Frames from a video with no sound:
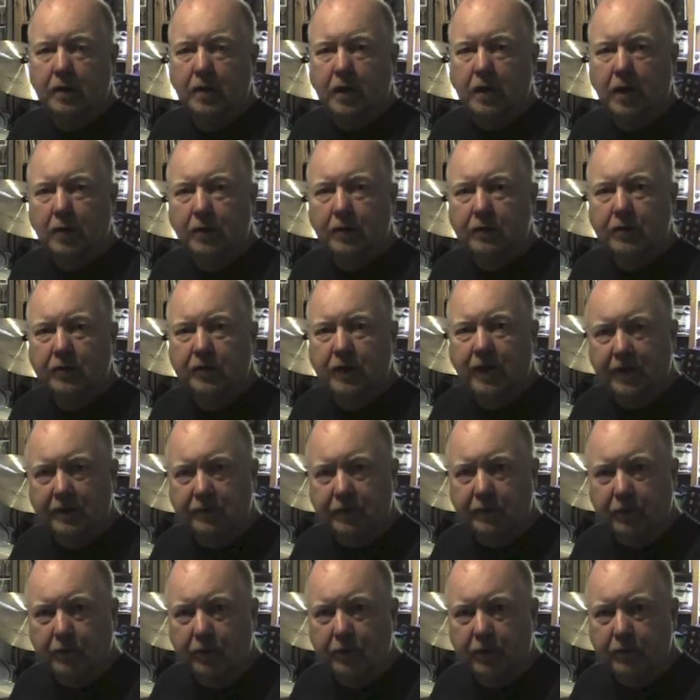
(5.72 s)
Hi once again
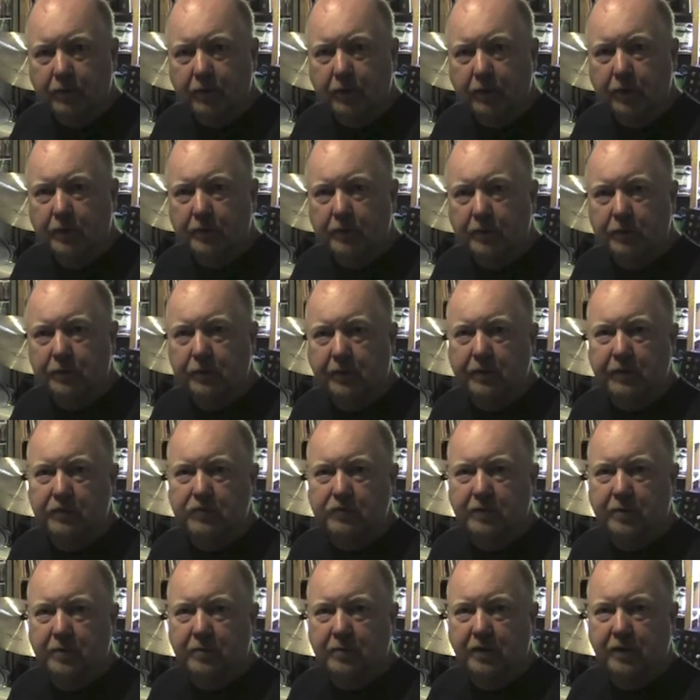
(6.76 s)
everyone, welcome to another
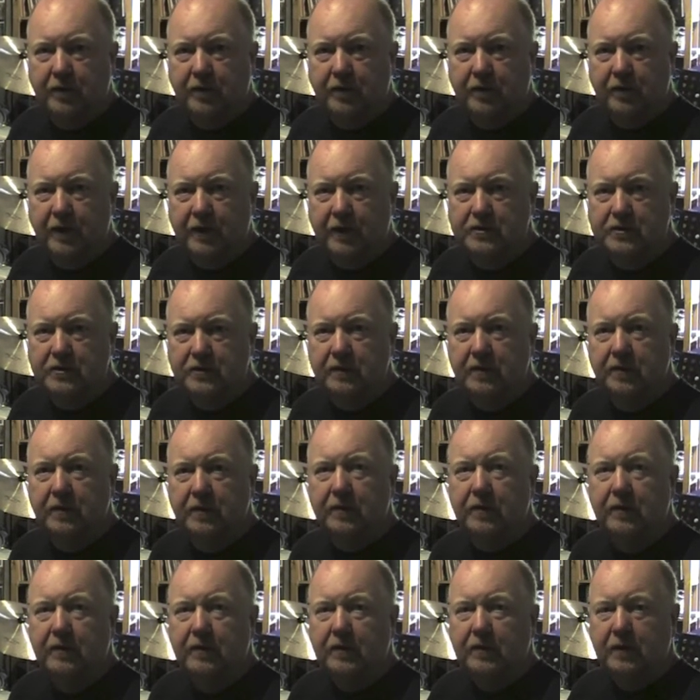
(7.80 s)
Drumsense session.
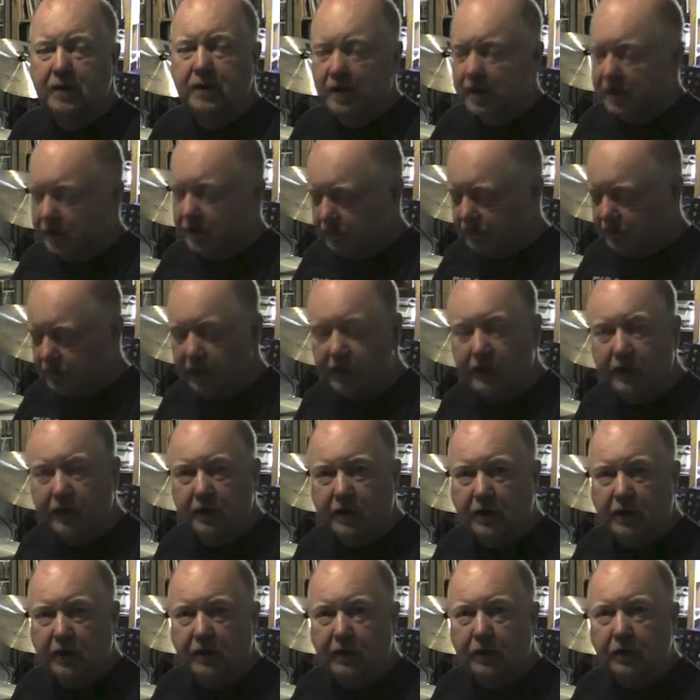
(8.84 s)
We're taking
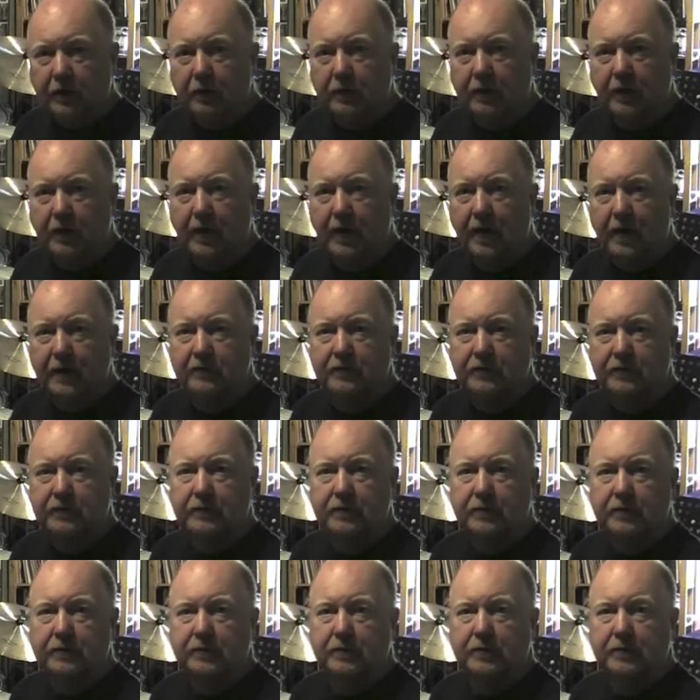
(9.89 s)
another look at
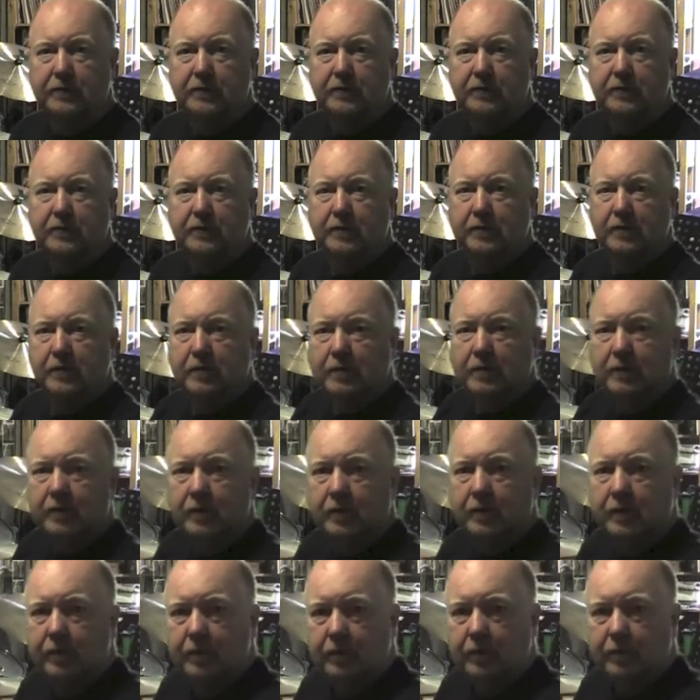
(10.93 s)

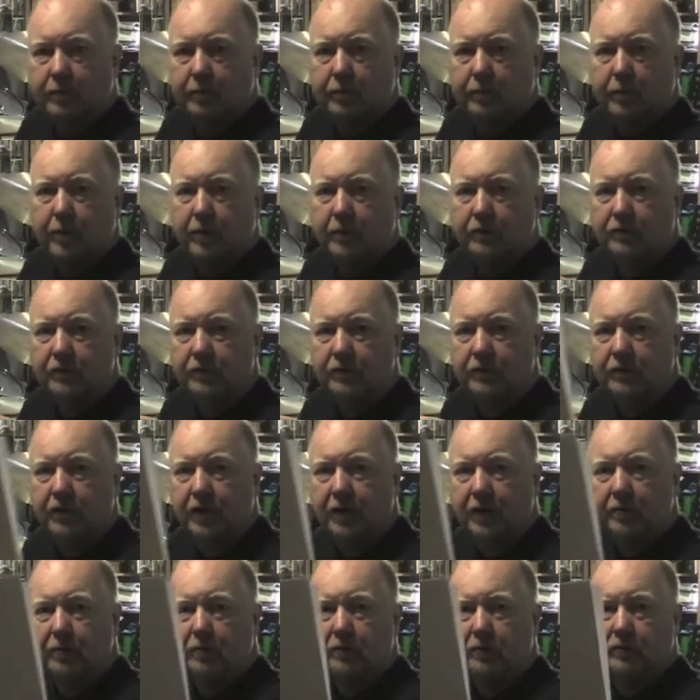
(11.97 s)
mastering the
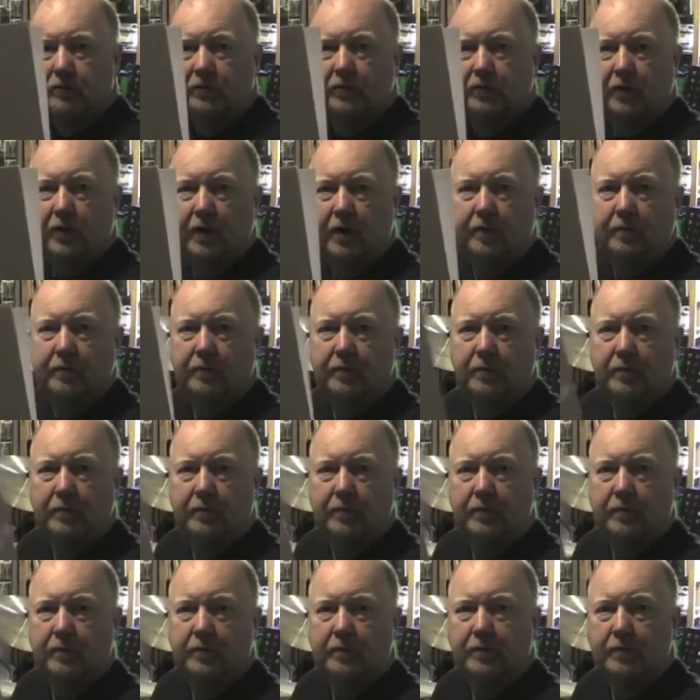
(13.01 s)
tables of time.
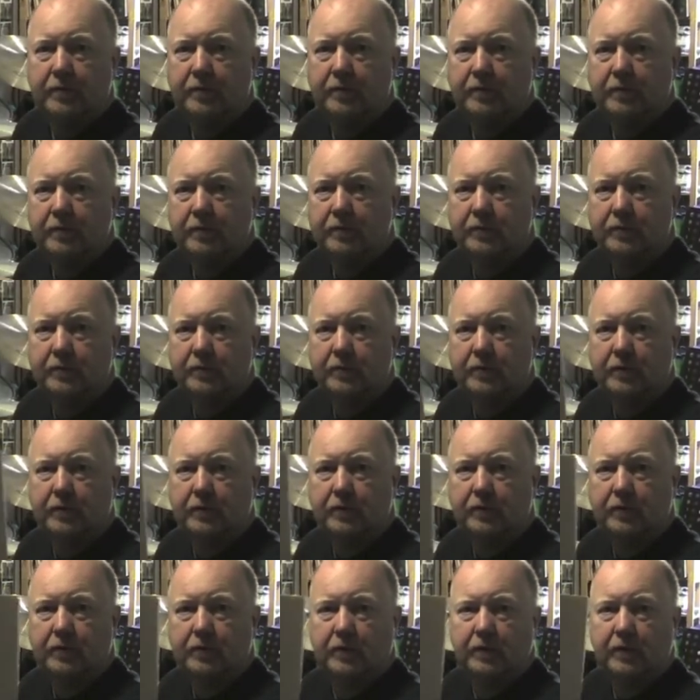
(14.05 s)
I think you
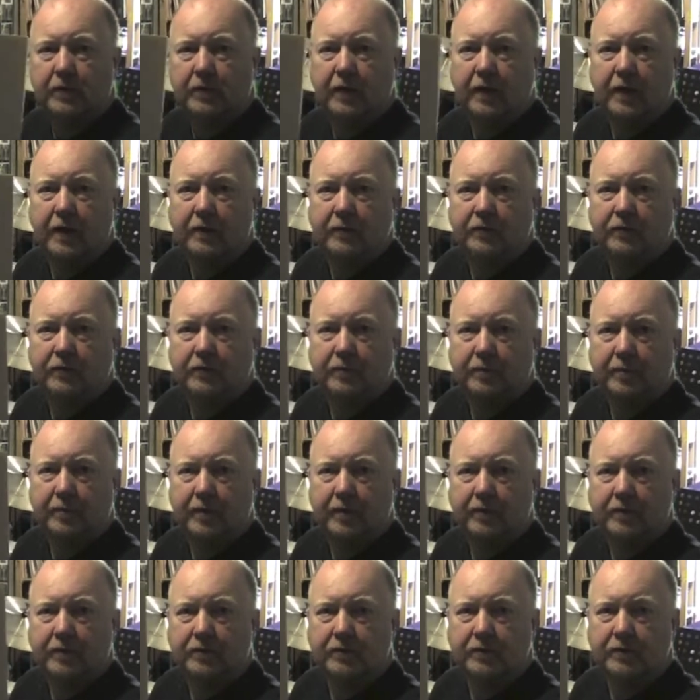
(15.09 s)
can see there, just about.